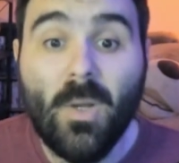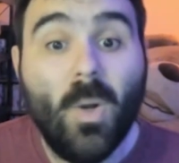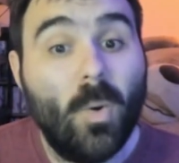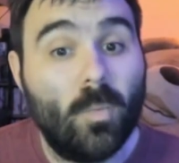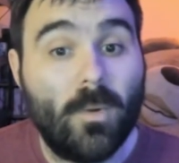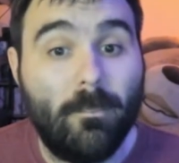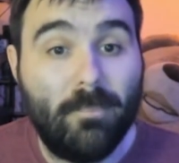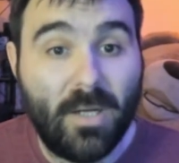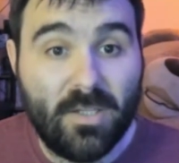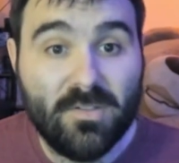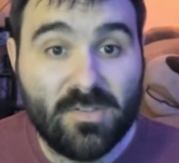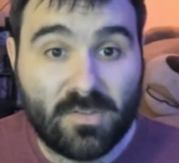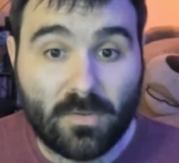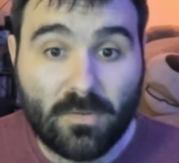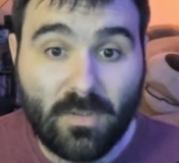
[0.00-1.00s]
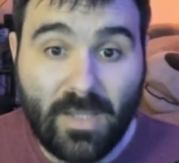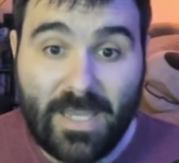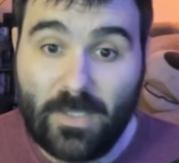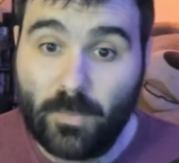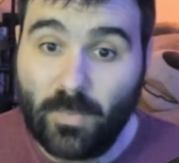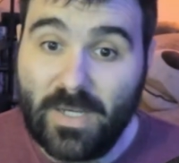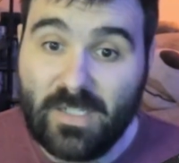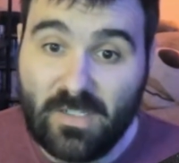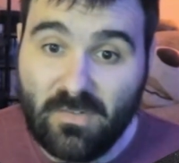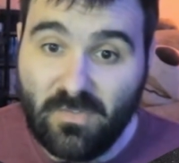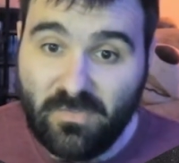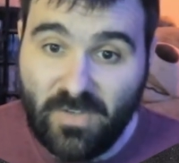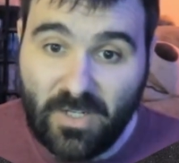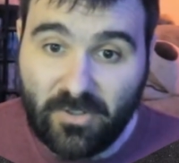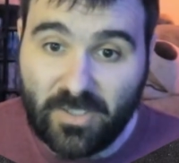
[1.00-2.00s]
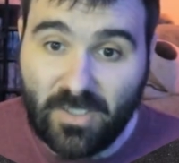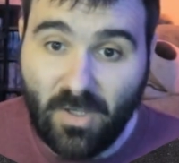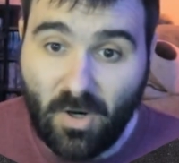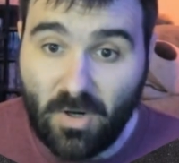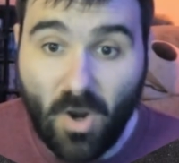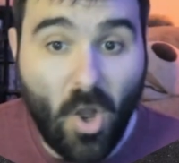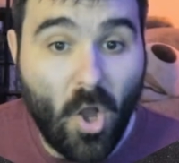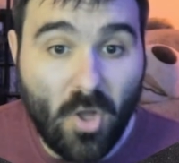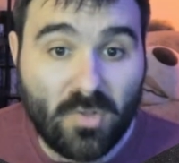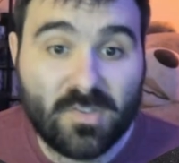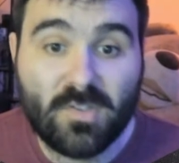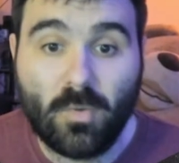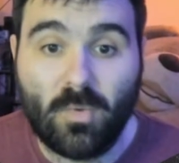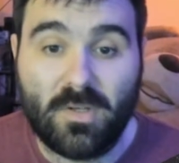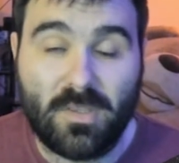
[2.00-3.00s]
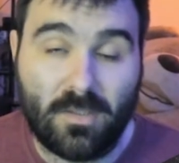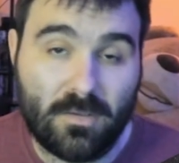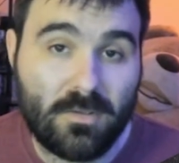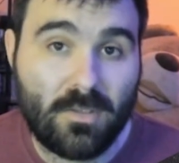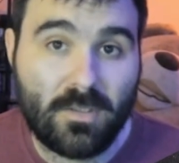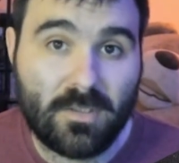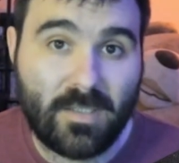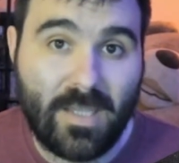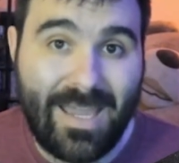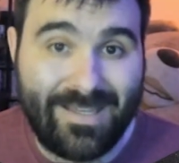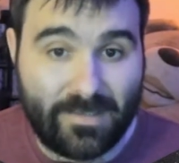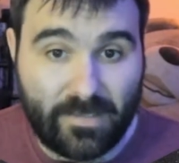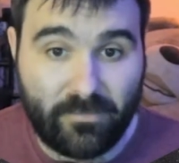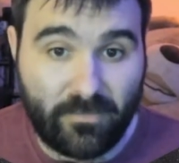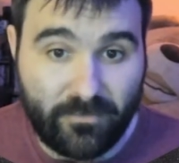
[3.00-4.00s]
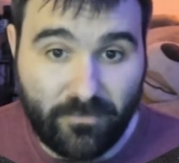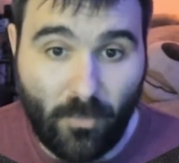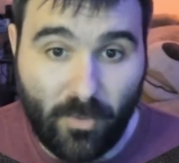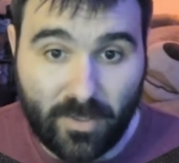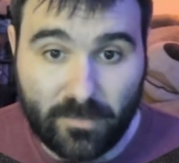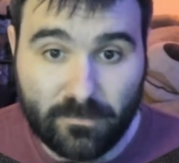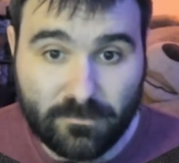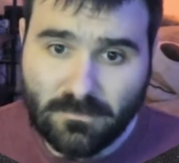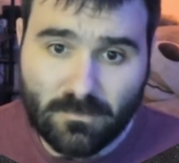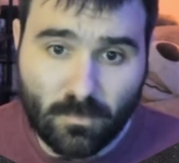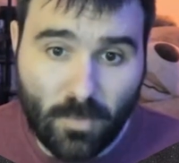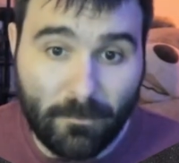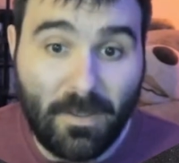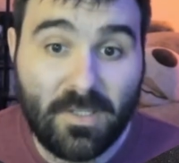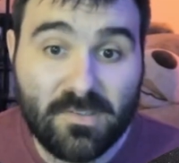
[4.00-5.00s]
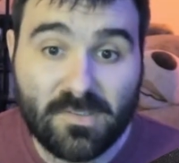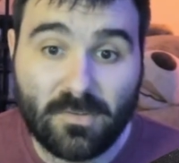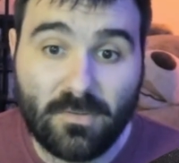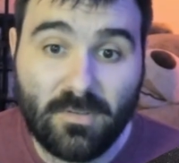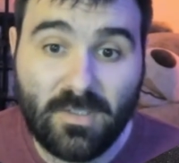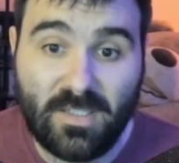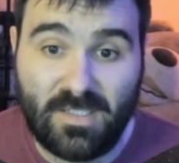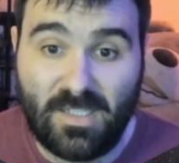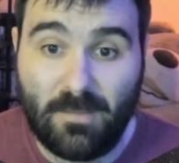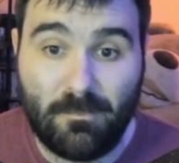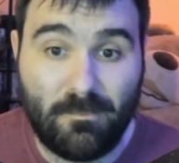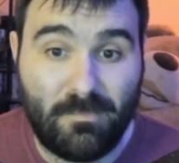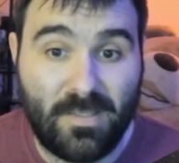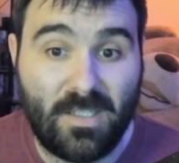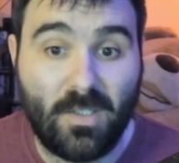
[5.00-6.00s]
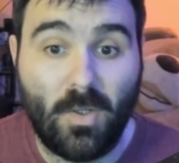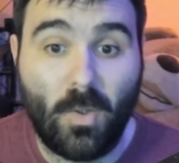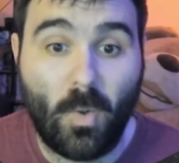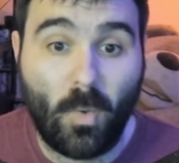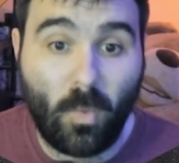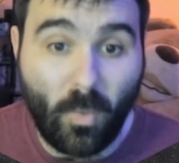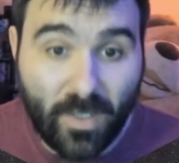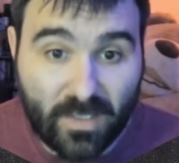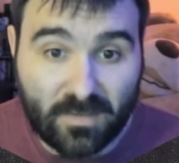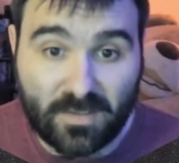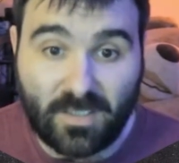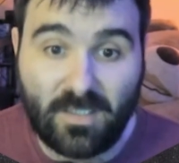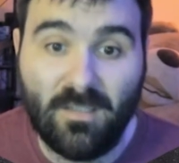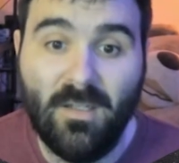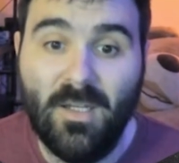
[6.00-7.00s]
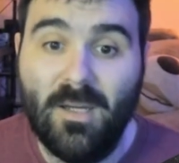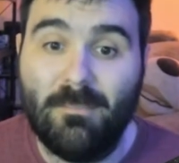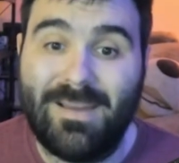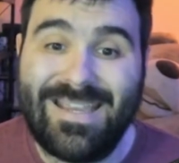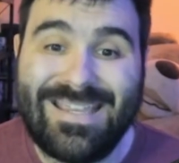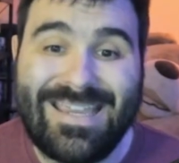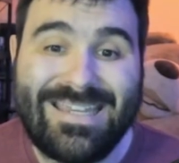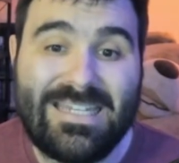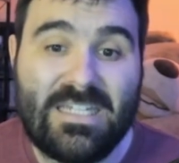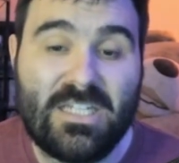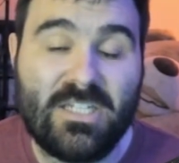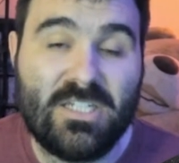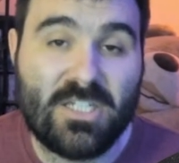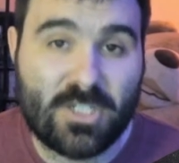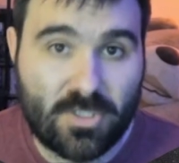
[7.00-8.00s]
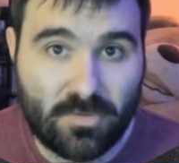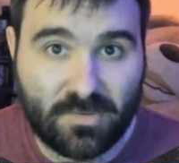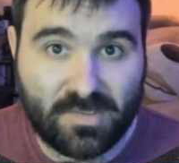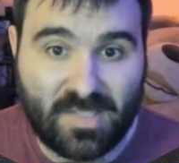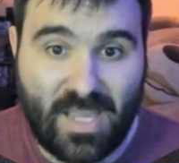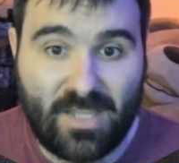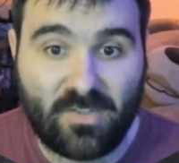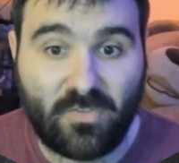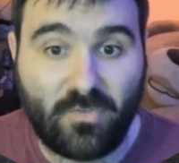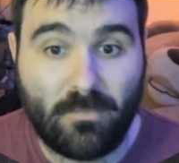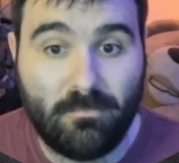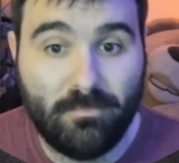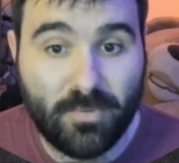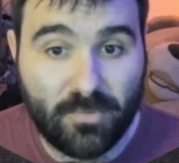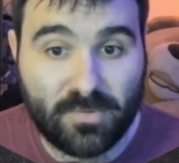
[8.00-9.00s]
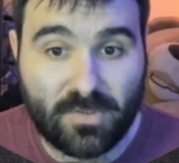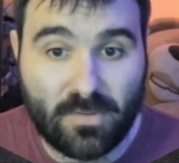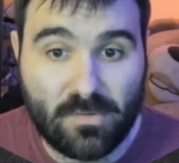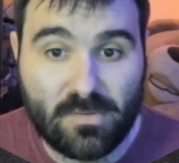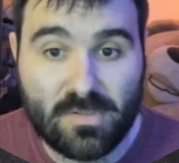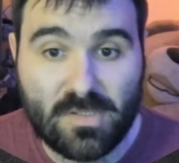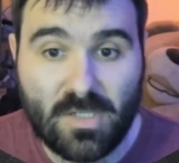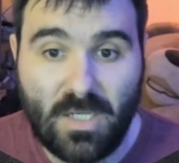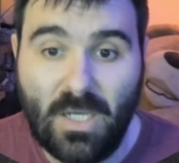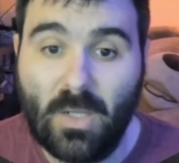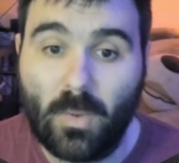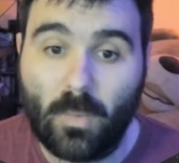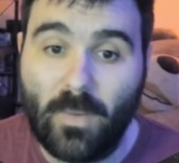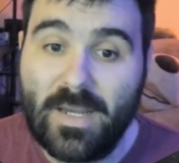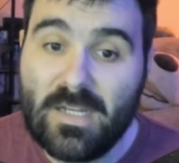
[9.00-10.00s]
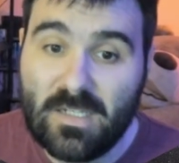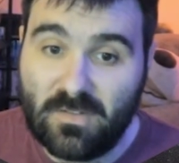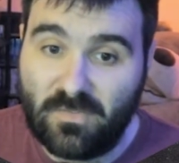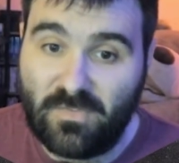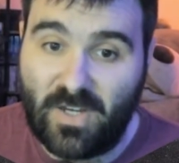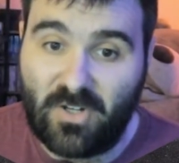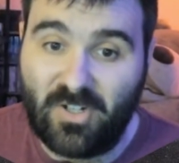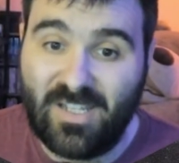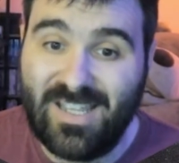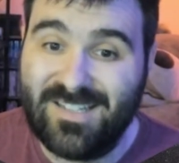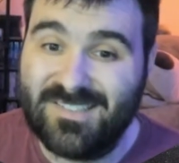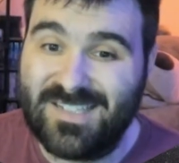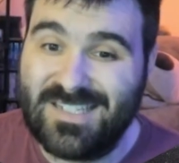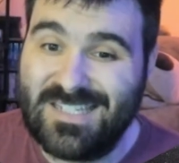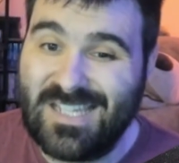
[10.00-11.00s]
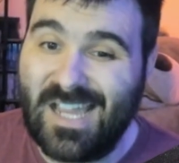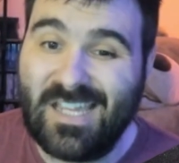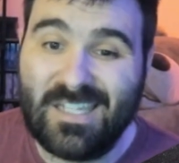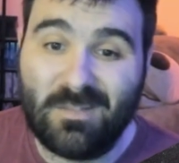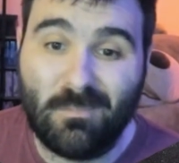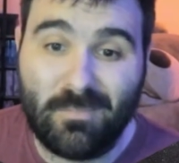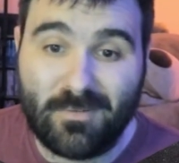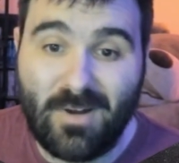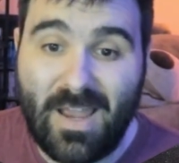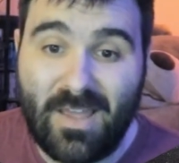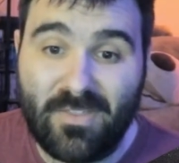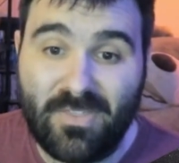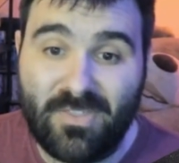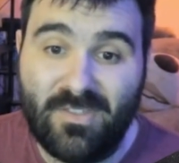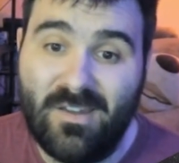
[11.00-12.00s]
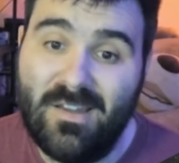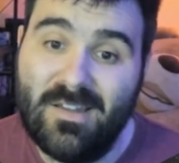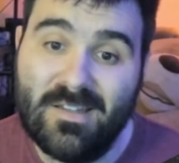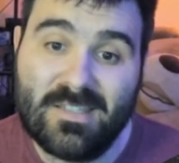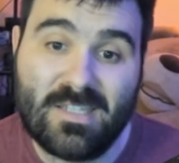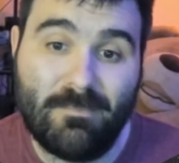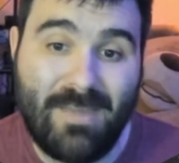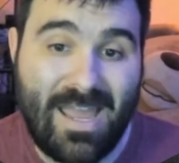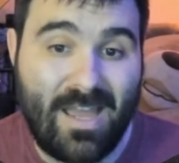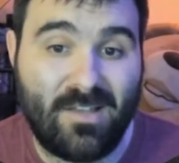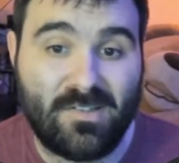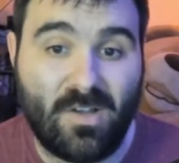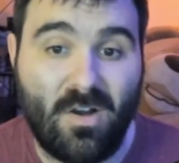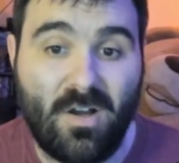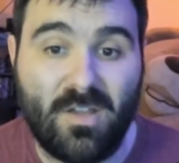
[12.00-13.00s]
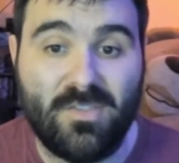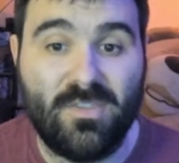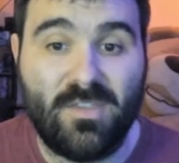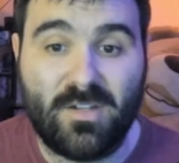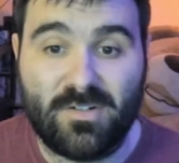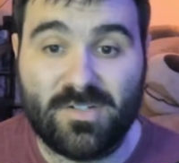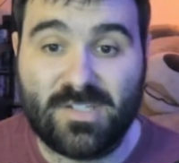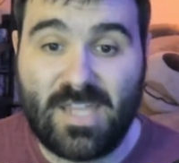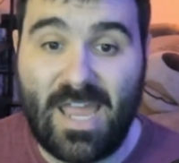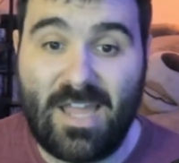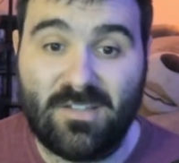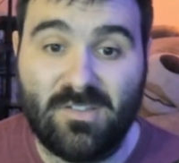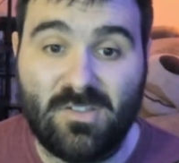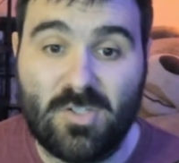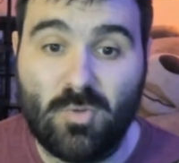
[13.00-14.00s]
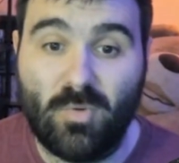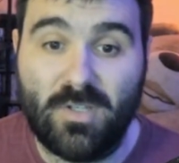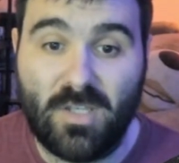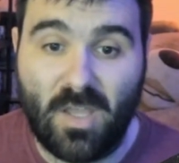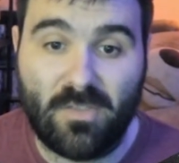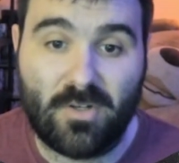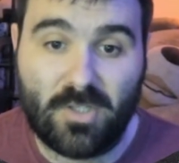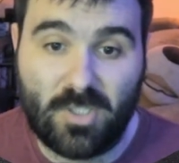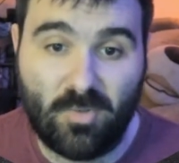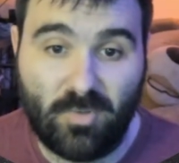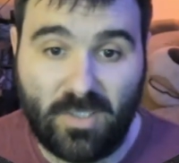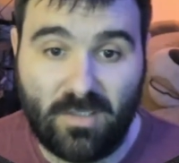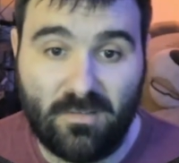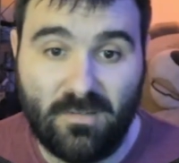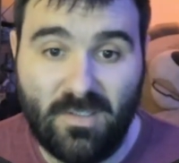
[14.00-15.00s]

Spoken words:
Rapunzel and Radiant Fairy are also worth a look at level 4. Rapunzel can get big quickly by gaining additional stats from boosters. Radiant Fairy has a Dying Breath to pass on their stats to another unit.